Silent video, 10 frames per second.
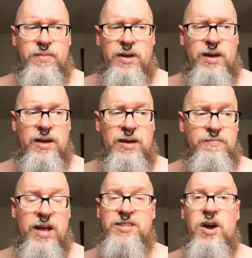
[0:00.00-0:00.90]

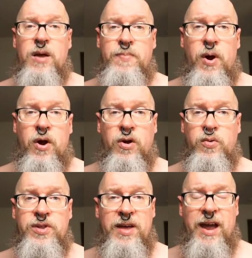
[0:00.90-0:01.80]
it's on par
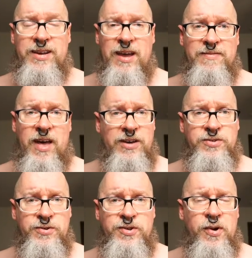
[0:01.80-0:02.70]
with
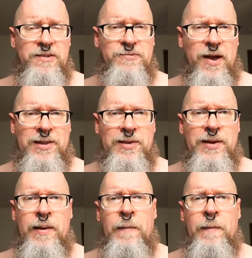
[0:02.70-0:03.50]
anti-vaxxers, quite frankly.